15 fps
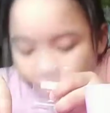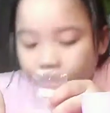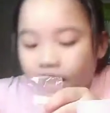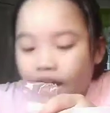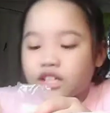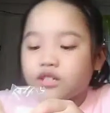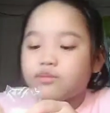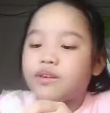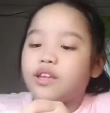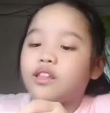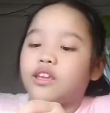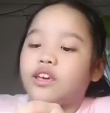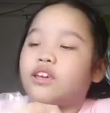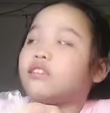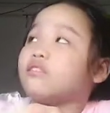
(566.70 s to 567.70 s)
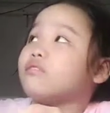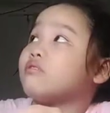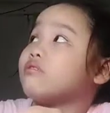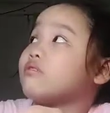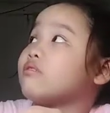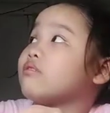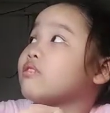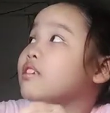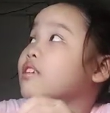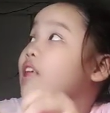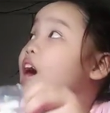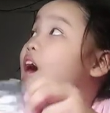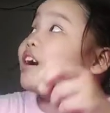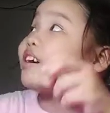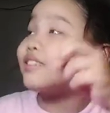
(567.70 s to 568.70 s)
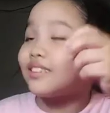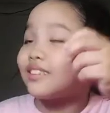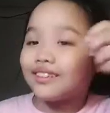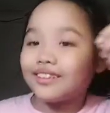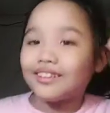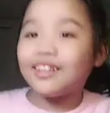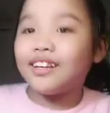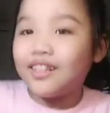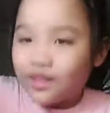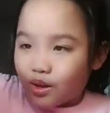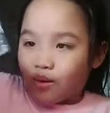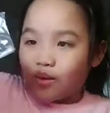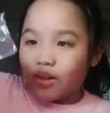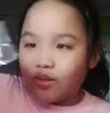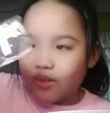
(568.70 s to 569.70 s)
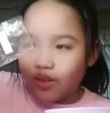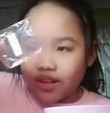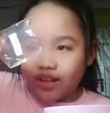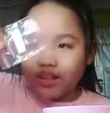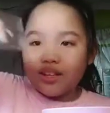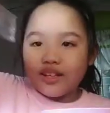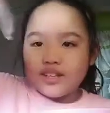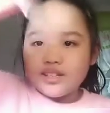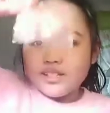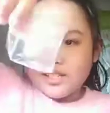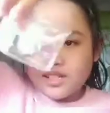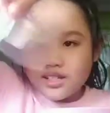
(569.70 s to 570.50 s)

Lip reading: I smell it. So here it is.